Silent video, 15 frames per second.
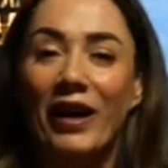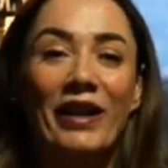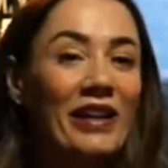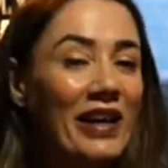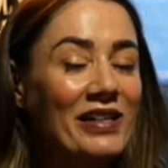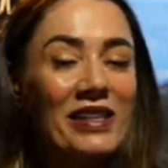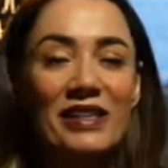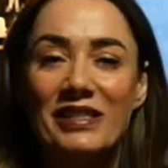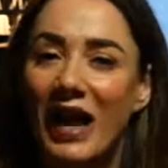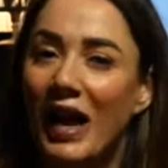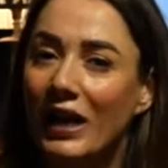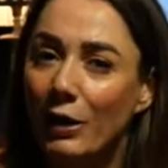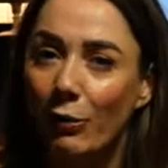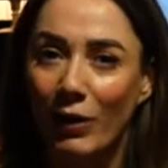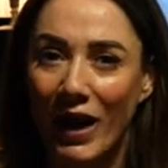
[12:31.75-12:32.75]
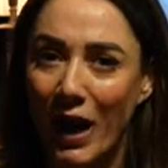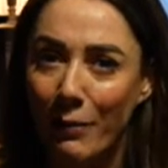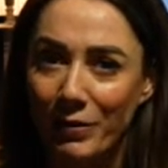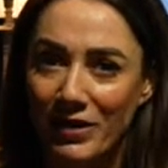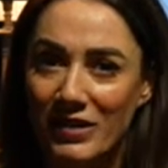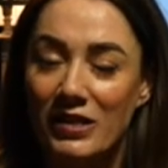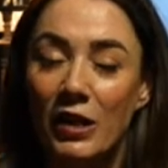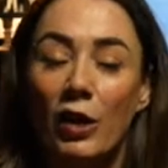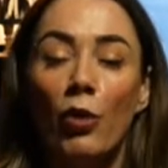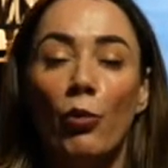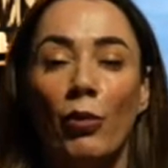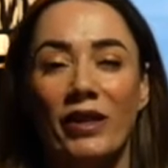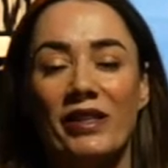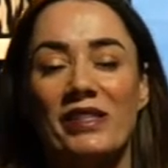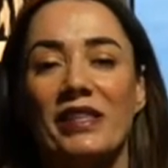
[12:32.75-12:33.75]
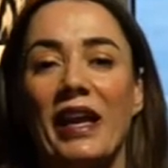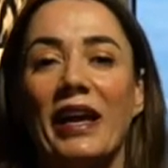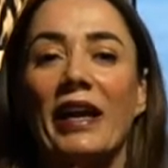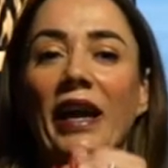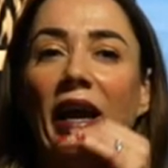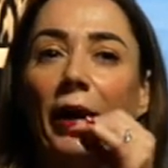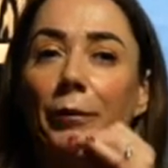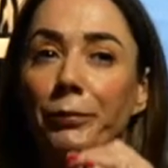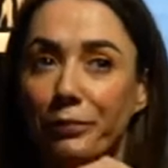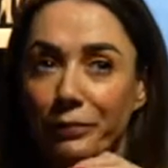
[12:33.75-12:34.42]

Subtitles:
And that's exactly what happens with skincare.